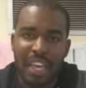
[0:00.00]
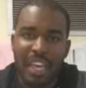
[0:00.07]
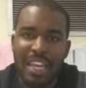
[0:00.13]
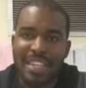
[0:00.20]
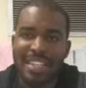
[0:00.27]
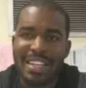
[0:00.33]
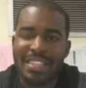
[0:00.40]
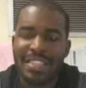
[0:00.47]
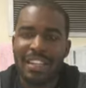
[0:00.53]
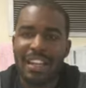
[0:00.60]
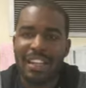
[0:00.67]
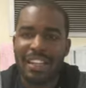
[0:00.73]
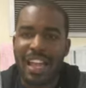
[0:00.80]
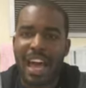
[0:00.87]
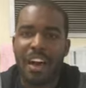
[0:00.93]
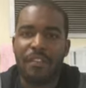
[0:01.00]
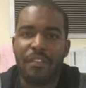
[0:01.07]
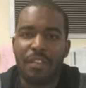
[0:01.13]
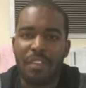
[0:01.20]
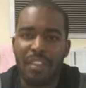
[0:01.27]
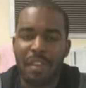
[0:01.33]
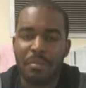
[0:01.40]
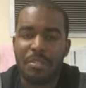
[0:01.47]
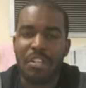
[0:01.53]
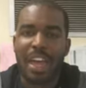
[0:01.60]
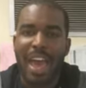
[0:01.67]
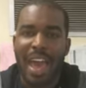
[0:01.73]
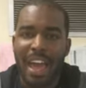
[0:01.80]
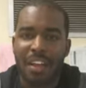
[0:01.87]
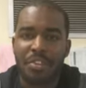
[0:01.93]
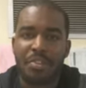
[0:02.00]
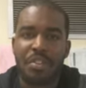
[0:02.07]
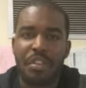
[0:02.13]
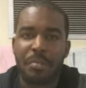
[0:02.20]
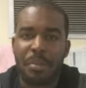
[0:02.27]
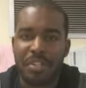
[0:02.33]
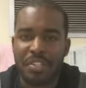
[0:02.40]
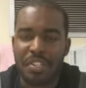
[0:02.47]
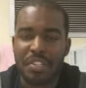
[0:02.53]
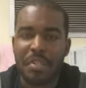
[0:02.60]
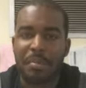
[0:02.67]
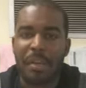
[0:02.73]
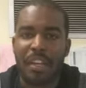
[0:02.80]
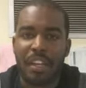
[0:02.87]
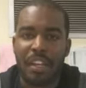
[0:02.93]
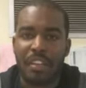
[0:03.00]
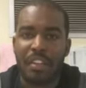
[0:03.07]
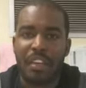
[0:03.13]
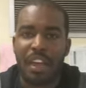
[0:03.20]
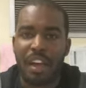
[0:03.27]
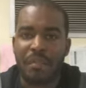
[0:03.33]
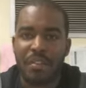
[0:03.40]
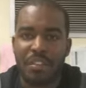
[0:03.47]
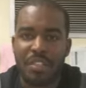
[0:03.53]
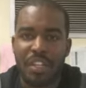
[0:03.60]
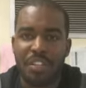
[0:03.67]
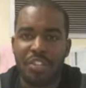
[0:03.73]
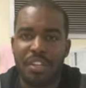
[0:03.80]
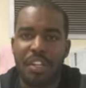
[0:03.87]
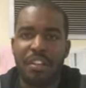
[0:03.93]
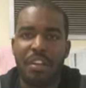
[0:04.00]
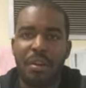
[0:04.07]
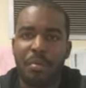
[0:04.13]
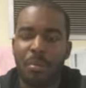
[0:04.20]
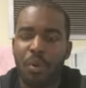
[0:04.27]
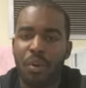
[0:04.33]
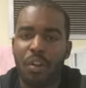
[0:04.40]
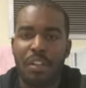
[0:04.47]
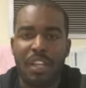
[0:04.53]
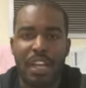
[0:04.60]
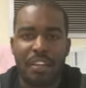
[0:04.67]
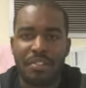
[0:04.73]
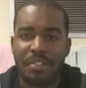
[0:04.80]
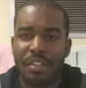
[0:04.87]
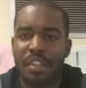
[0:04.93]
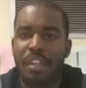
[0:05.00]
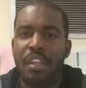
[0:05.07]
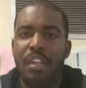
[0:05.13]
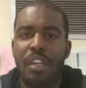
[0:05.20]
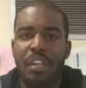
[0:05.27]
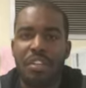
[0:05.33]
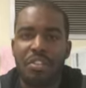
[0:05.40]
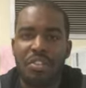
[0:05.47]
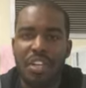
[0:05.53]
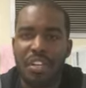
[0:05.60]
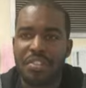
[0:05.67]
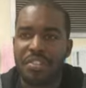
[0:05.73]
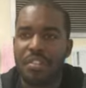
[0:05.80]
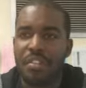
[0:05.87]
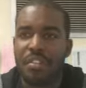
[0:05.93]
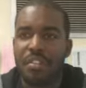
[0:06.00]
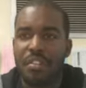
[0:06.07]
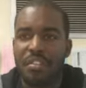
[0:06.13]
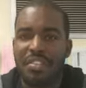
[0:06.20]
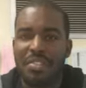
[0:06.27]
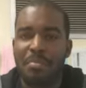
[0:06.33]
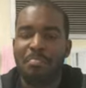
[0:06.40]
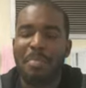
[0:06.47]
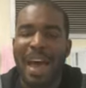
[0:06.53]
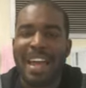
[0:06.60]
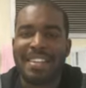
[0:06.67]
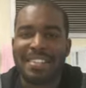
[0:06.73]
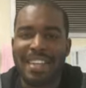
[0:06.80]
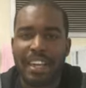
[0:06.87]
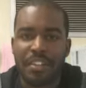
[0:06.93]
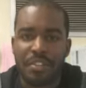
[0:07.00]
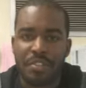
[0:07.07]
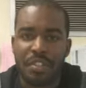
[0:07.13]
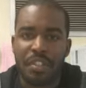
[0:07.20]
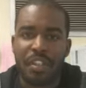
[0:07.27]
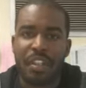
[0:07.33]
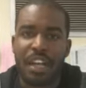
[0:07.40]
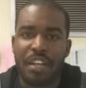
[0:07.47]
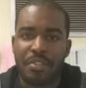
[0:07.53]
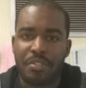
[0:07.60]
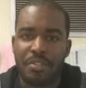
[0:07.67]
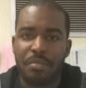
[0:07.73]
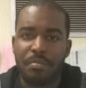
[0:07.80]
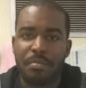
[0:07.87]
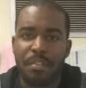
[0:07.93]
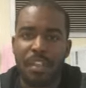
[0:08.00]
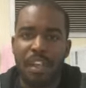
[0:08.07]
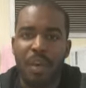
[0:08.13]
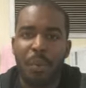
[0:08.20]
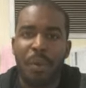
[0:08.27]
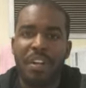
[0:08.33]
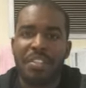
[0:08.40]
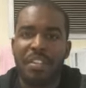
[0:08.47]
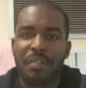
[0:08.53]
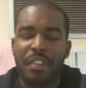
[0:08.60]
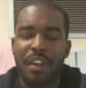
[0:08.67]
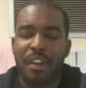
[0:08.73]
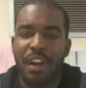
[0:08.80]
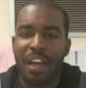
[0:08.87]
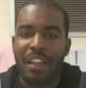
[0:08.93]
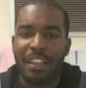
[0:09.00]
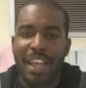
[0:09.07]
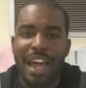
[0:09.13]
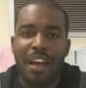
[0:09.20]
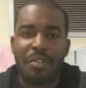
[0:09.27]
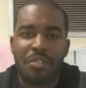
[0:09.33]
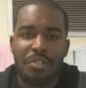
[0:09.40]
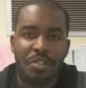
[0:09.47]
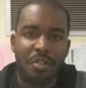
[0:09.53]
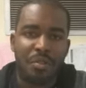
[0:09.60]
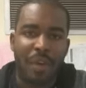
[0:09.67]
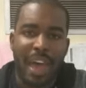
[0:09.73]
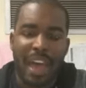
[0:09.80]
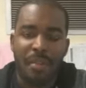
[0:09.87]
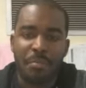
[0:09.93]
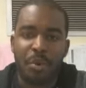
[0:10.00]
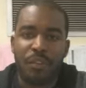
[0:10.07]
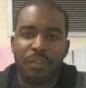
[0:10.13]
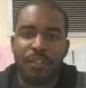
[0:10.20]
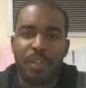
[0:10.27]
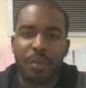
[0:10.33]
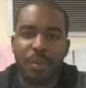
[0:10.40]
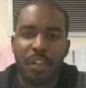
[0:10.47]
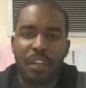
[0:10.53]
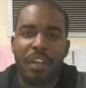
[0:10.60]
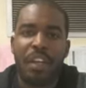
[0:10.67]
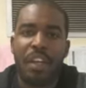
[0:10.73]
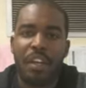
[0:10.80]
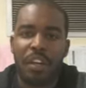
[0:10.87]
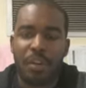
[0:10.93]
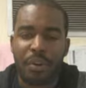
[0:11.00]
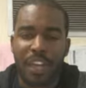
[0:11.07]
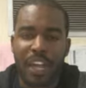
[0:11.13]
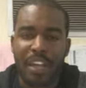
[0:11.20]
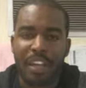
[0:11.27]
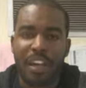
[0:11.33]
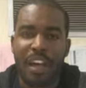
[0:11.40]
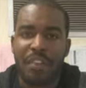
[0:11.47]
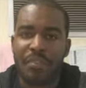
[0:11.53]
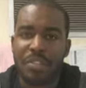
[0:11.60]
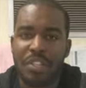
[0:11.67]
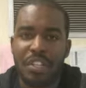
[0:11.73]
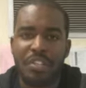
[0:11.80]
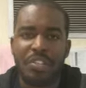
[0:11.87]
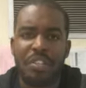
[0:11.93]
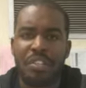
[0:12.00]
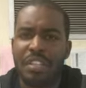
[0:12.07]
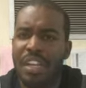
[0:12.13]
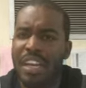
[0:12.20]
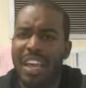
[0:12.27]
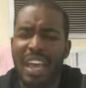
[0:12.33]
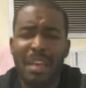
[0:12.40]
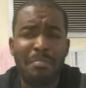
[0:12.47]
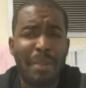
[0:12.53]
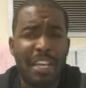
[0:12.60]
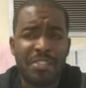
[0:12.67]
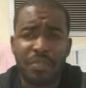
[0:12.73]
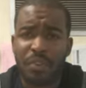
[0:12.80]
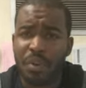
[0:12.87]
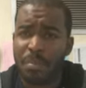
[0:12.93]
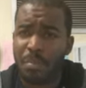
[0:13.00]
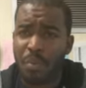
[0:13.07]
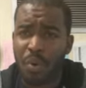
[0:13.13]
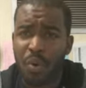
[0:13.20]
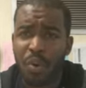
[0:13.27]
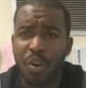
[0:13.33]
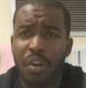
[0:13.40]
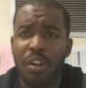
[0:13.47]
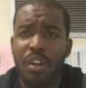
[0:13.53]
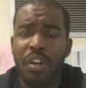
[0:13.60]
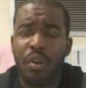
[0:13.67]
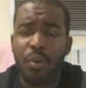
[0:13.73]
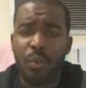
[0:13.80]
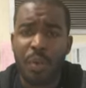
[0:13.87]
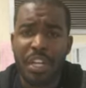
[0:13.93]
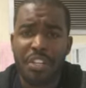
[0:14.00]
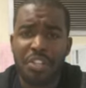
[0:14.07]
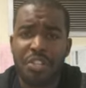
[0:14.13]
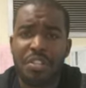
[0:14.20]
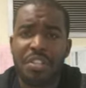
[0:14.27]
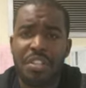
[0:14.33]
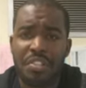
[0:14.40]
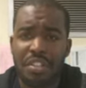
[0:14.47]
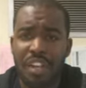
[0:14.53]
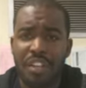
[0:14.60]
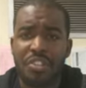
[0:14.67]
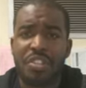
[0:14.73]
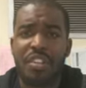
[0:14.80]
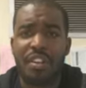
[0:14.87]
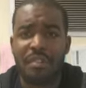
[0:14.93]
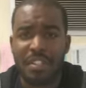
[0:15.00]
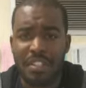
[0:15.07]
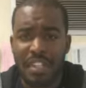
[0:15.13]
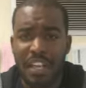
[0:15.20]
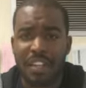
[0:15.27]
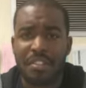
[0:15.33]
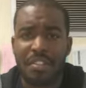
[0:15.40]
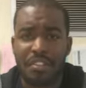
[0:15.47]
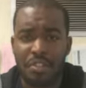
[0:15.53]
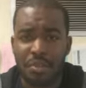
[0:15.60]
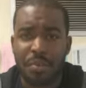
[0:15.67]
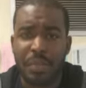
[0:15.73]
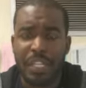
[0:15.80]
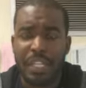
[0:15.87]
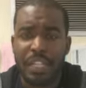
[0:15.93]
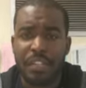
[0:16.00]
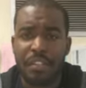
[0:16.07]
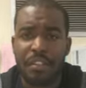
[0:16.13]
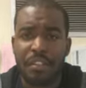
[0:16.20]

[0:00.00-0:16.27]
it doesn't allow for them to actually participate in the conversation, and they're more or less just bystanders in the classroom. Whereas if they're allowed to have more fluid and organic conversations, it makes for a more rich discussion of the text that you're reading.